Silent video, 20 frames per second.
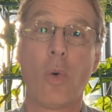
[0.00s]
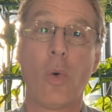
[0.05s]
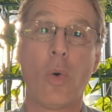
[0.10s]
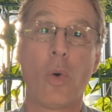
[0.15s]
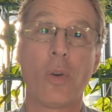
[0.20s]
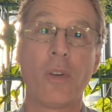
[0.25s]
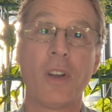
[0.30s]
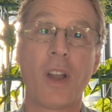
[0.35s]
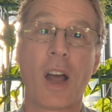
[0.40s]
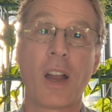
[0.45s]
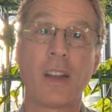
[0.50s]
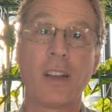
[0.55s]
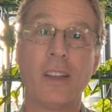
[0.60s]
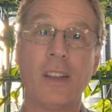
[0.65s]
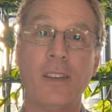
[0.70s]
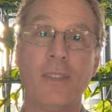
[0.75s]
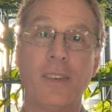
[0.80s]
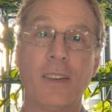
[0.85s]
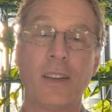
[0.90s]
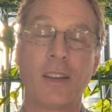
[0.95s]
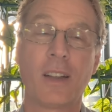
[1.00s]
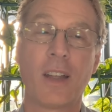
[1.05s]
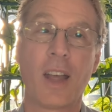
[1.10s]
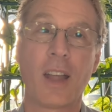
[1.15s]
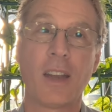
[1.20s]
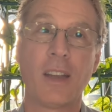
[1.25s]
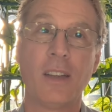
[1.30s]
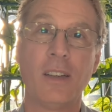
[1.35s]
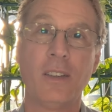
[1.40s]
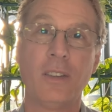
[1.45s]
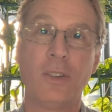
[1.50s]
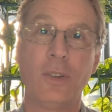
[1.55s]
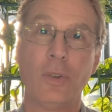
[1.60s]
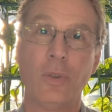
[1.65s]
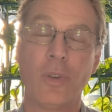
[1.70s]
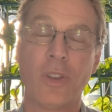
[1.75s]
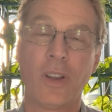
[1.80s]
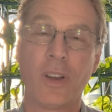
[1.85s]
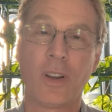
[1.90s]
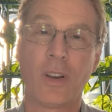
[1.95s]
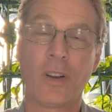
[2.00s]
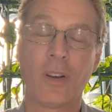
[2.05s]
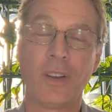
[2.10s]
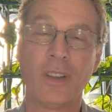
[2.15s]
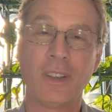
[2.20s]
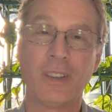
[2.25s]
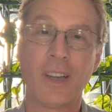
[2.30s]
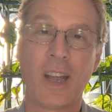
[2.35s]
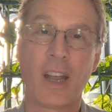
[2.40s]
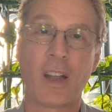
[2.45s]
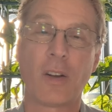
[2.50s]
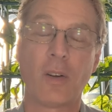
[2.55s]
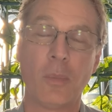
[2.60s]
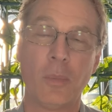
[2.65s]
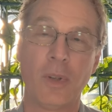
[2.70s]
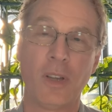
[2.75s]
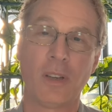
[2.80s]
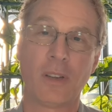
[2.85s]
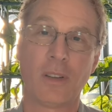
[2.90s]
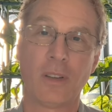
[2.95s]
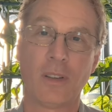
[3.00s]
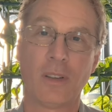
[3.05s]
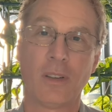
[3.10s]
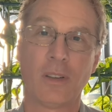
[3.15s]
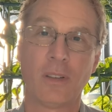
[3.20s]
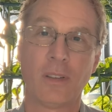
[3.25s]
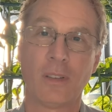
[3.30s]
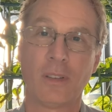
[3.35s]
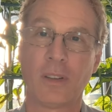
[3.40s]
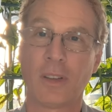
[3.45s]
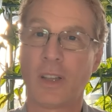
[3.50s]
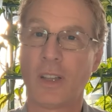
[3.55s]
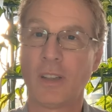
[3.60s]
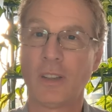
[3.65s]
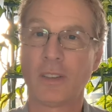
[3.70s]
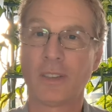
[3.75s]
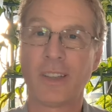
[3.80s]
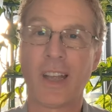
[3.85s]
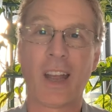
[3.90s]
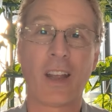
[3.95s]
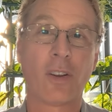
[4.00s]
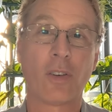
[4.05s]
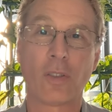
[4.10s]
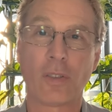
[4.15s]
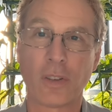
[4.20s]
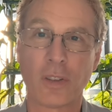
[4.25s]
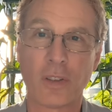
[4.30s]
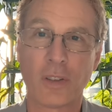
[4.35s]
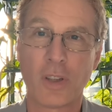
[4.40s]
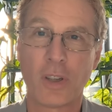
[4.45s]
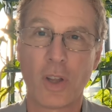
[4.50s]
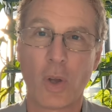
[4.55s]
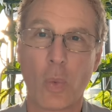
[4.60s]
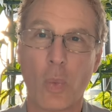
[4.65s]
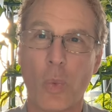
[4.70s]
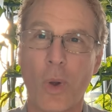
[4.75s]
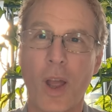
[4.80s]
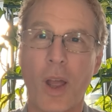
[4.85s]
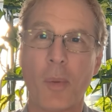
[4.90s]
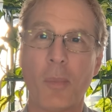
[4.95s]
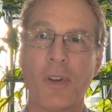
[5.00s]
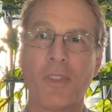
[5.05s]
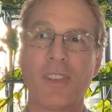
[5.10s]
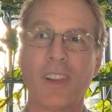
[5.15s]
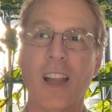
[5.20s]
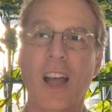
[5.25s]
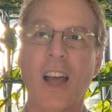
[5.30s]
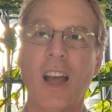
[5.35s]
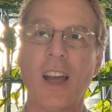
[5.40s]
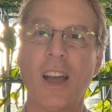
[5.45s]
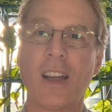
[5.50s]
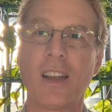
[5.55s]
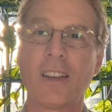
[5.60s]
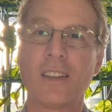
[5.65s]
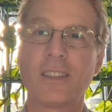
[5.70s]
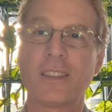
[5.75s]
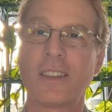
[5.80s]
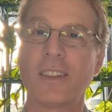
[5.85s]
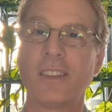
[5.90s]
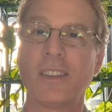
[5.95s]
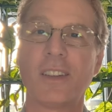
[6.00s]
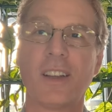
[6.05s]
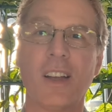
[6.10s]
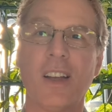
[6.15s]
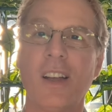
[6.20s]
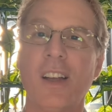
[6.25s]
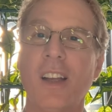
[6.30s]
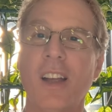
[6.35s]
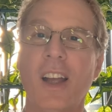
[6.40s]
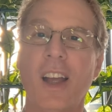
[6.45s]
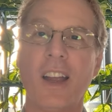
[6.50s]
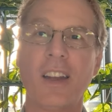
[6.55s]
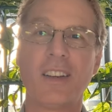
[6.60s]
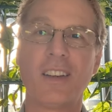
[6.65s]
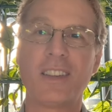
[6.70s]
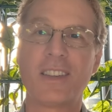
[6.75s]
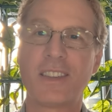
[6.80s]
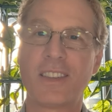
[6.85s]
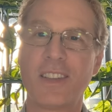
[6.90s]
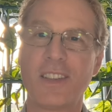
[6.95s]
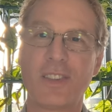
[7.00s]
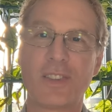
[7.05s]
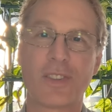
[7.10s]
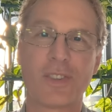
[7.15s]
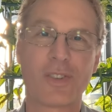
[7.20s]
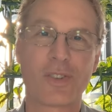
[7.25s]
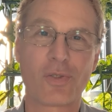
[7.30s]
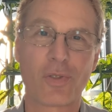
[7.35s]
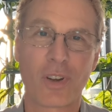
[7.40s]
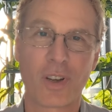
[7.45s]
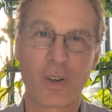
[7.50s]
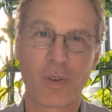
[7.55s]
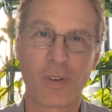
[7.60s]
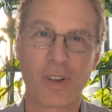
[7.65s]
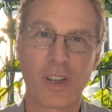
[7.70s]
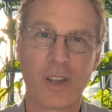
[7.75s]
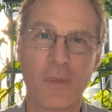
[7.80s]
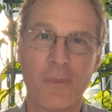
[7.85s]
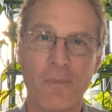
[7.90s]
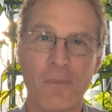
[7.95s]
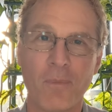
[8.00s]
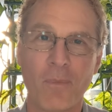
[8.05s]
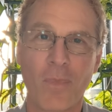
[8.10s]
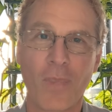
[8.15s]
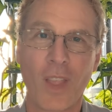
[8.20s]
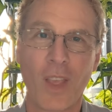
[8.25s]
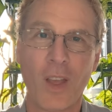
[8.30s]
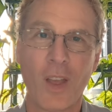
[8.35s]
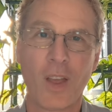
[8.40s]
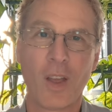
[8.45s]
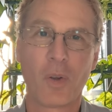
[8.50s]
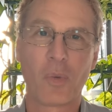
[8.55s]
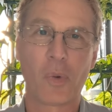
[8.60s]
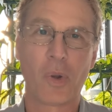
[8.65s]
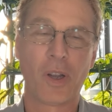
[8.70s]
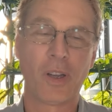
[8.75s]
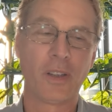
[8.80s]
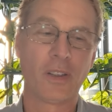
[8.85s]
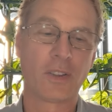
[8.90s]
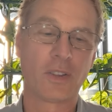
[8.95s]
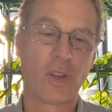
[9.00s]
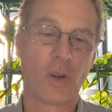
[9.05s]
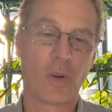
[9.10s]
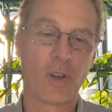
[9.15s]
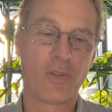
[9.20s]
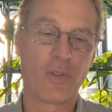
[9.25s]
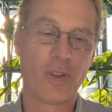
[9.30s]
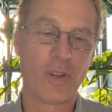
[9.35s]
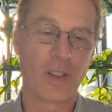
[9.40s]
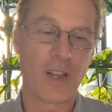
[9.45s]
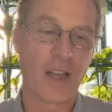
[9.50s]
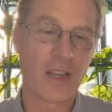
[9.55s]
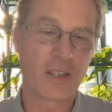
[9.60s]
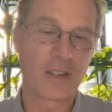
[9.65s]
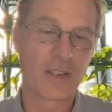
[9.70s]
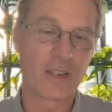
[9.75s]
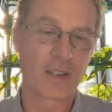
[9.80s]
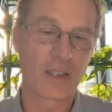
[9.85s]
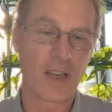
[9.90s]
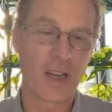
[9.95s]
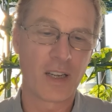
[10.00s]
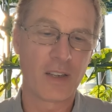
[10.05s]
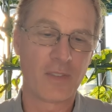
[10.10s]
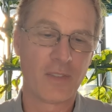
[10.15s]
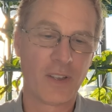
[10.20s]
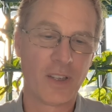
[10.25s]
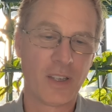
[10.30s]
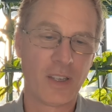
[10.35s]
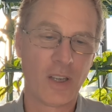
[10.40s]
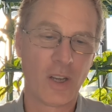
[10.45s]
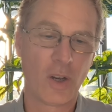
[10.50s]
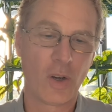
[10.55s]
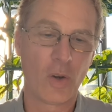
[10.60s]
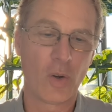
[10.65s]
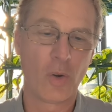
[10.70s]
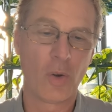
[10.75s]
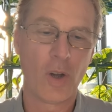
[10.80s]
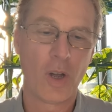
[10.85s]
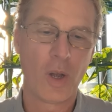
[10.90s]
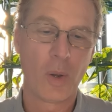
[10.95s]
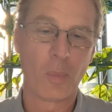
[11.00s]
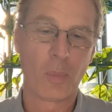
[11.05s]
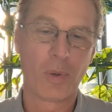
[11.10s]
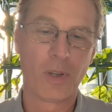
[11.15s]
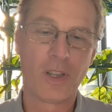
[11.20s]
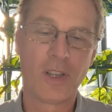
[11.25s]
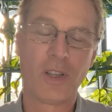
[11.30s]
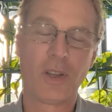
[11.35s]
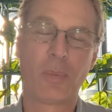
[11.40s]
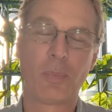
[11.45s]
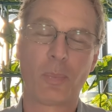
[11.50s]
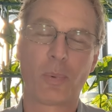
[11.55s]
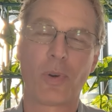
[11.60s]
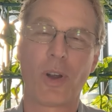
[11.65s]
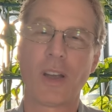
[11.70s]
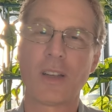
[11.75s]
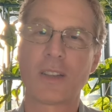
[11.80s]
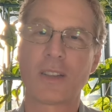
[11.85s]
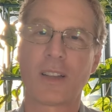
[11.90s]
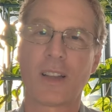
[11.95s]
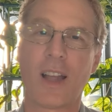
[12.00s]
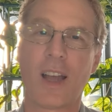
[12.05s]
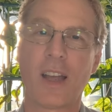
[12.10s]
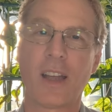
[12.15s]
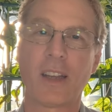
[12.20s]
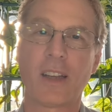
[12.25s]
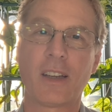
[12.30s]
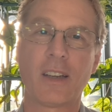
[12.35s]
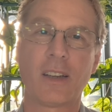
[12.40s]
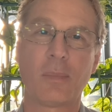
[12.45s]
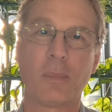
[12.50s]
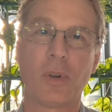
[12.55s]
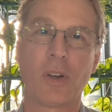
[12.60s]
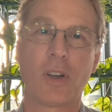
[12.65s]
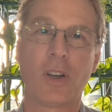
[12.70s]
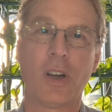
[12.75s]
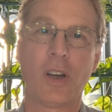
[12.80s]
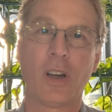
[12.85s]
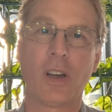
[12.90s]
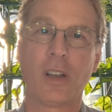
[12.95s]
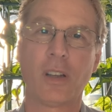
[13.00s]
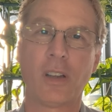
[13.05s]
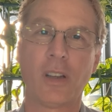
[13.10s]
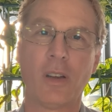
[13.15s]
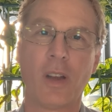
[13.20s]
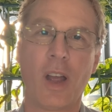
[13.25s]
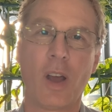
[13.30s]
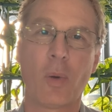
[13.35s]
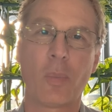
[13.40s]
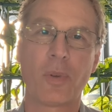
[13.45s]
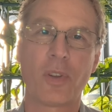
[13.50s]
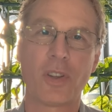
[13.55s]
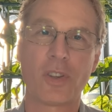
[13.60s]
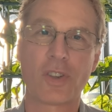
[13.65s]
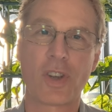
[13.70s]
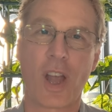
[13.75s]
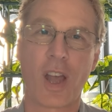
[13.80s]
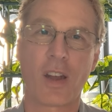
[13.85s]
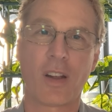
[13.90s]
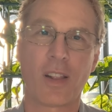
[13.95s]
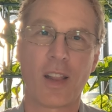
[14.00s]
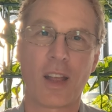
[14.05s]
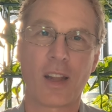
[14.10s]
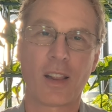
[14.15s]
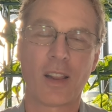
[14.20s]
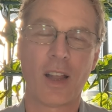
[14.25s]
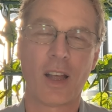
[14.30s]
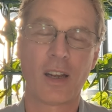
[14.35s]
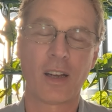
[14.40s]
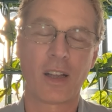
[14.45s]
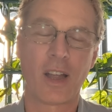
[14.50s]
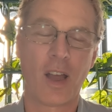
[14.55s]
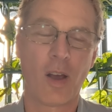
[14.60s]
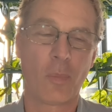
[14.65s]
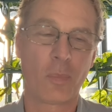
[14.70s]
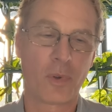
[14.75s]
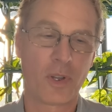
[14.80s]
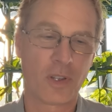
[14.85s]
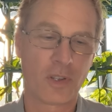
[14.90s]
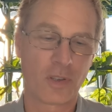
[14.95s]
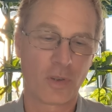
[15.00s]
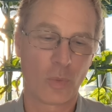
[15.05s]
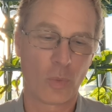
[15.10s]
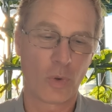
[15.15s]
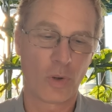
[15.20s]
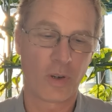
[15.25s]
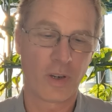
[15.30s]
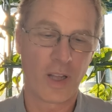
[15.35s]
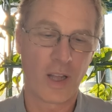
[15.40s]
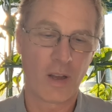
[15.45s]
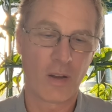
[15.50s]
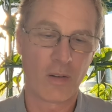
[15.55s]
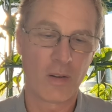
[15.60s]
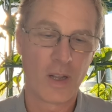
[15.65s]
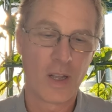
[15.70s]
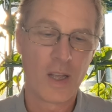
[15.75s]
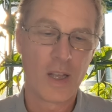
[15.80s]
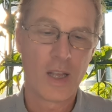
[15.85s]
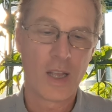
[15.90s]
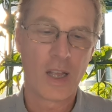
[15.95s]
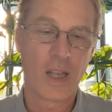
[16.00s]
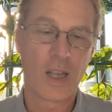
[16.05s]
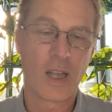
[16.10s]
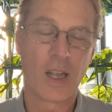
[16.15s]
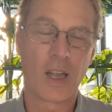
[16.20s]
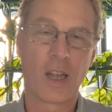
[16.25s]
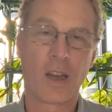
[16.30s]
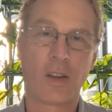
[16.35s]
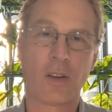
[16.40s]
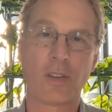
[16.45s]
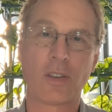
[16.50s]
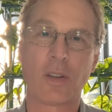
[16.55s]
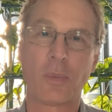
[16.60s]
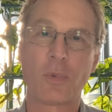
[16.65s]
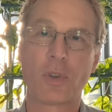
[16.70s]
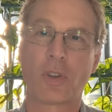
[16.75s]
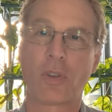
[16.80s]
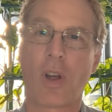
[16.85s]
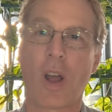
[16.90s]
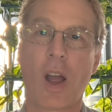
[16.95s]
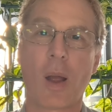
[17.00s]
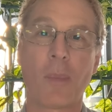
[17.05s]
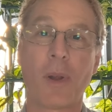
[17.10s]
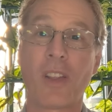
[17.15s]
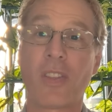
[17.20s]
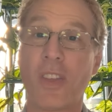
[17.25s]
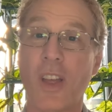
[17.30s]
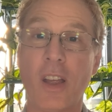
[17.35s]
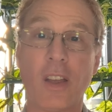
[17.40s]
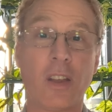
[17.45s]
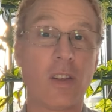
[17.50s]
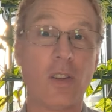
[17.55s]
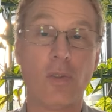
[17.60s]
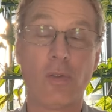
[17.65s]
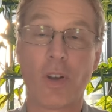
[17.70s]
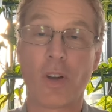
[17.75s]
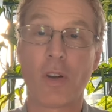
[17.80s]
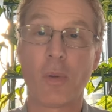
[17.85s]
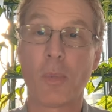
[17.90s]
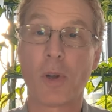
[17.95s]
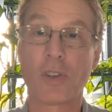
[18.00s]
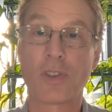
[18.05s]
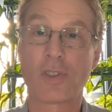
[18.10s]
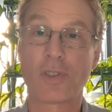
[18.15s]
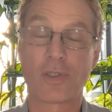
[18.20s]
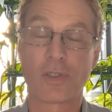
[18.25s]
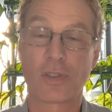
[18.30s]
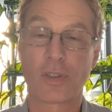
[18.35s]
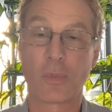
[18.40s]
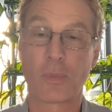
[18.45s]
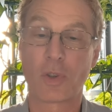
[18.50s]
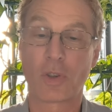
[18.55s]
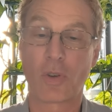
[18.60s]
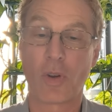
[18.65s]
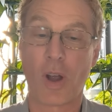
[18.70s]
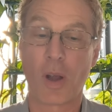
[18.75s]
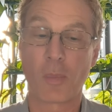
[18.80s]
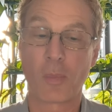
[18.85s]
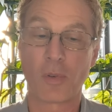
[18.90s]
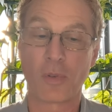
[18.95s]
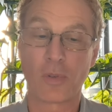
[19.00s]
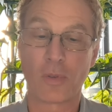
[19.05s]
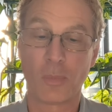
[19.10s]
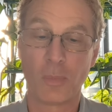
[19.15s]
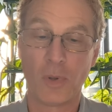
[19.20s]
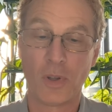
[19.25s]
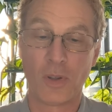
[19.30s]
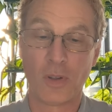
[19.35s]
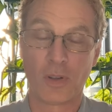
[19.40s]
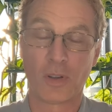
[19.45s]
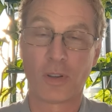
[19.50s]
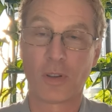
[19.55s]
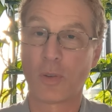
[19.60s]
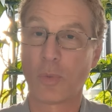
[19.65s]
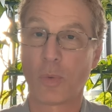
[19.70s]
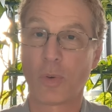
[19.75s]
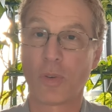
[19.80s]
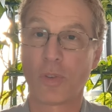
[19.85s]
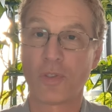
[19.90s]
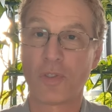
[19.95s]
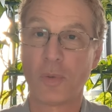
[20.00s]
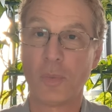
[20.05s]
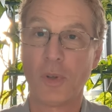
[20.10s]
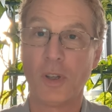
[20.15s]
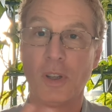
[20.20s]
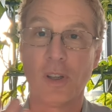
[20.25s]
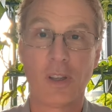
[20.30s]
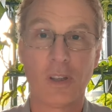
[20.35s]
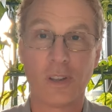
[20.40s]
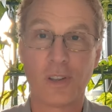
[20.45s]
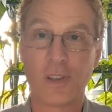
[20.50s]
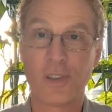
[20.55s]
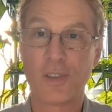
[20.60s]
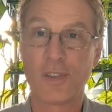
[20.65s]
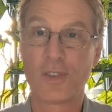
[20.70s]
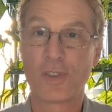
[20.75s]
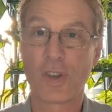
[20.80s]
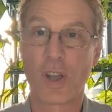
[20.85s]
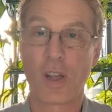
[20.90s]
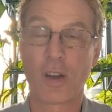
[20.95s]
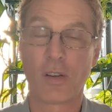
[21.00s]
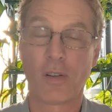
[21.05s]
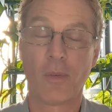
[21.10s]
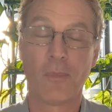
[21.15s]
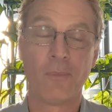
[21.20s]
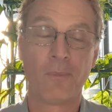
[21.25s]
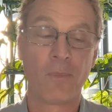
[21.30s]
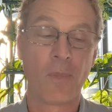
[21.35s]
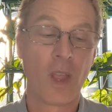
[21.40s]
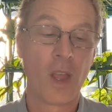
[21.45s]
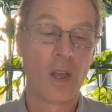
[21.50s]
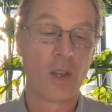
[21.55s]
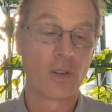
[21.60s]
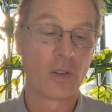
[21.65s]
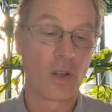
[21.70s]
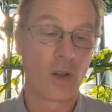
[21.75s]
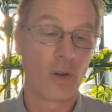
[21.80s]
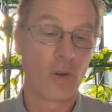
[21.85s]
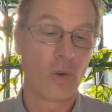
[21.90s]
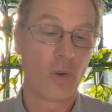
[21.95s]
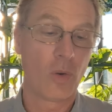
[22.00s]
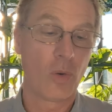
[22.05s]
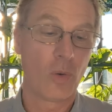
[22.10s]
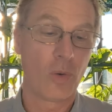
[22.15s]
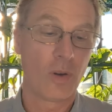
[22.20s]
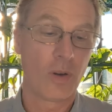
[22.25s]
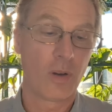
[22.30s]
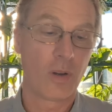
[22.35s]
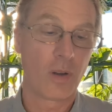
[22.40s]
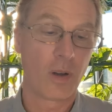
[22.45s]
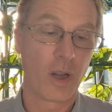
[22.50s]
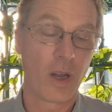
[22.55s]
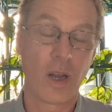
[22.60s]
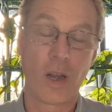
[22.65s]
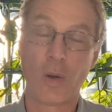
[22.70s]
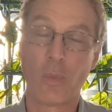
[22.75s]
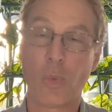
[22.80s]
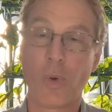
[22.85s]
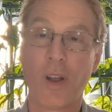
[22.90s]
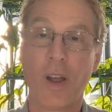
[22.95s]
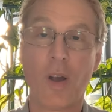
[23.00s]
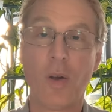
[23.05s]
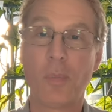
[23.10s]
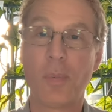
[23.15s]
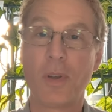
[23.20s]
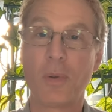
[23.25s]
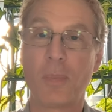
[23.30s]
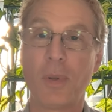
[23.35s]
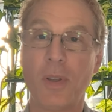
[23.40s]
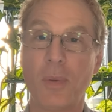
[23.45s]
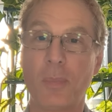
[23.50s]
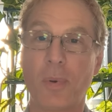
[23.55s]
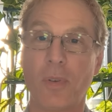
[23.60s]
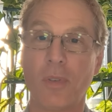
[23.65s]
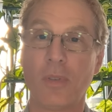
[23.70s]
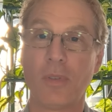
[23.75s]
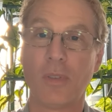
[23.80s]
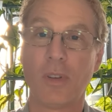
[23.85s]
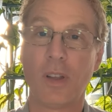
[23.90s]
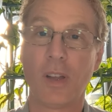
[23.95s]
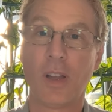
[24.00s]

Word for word: or not even get into their entanglement, get entangled into the web of lies and, and deceits and trickery. Right. So if you like this kind of video, please press like because it helps the channel out a lot. It helps gets the word out. And subscribe. I thank you very much, subscribers. It means the world to me and to this channel. So, and, we're helping people.